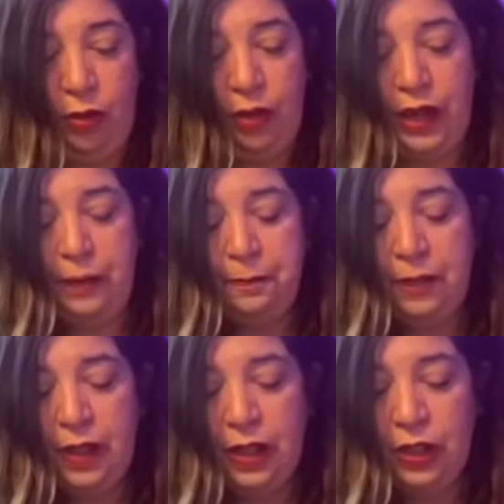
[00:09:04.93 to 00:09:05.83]
Okay?
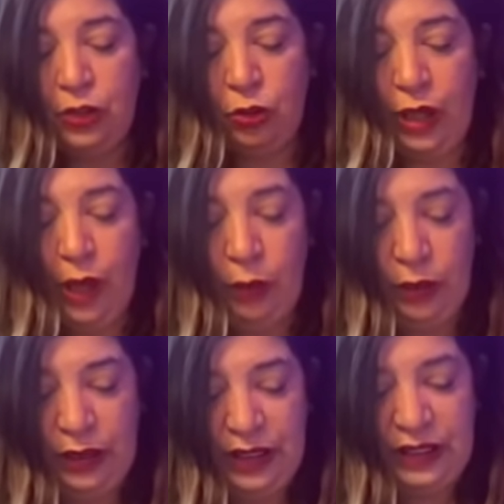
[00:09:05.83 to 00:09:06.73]
So now
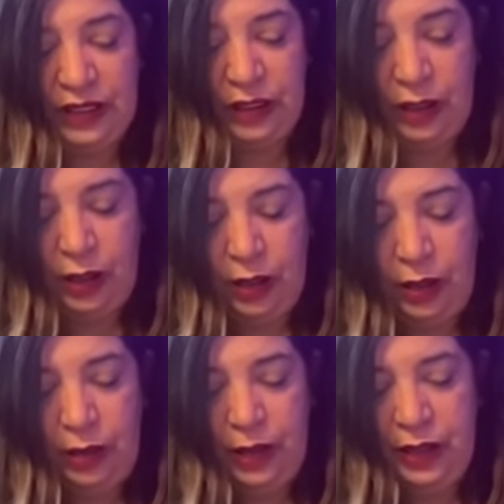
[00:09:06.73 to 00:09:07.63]
let's,
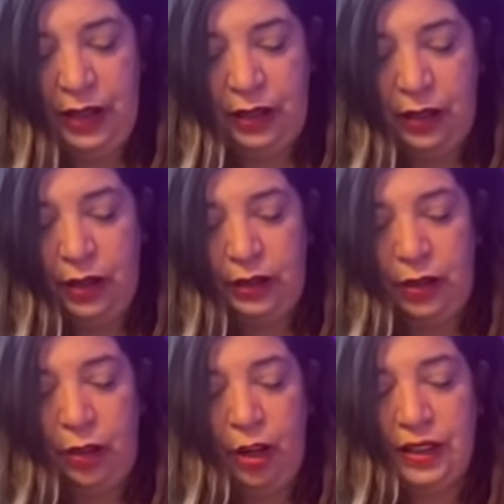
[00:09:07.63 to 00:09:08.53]
uh, I think I cut
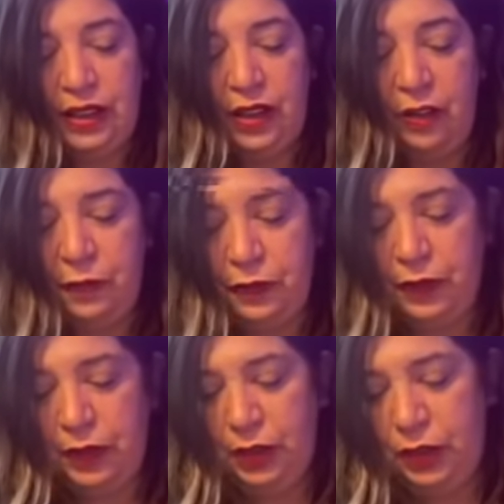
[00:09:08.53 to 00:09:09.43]
the cards enough,
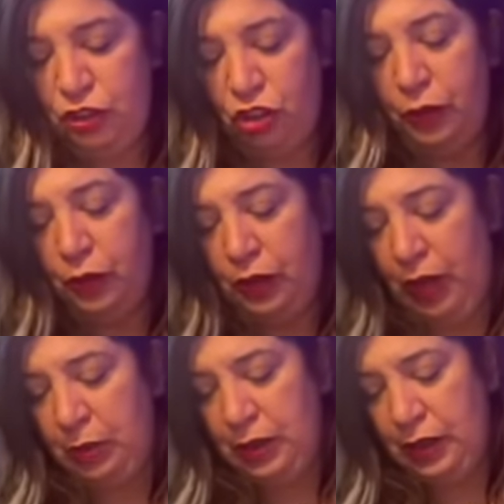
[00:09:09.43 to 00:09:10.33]
shuffled,
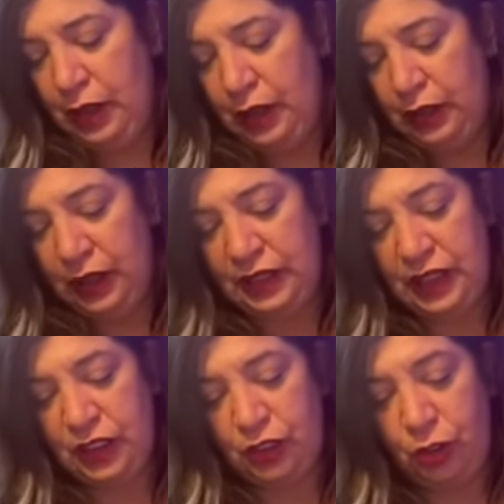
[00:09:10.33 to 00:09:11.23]
I mean, and let's
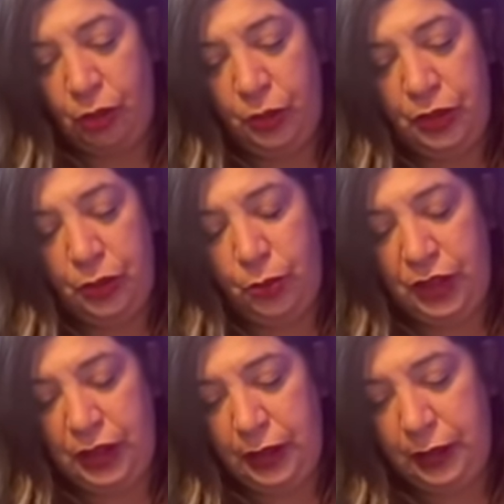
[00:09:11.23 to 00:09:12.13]
get started with your
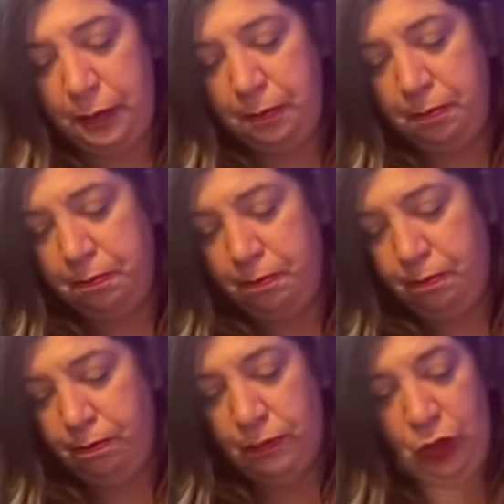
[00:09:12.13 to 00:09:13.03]
reading,
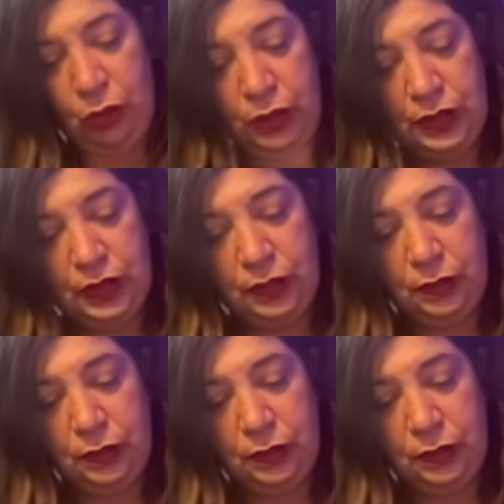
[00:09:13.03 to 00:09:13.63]
Taurus.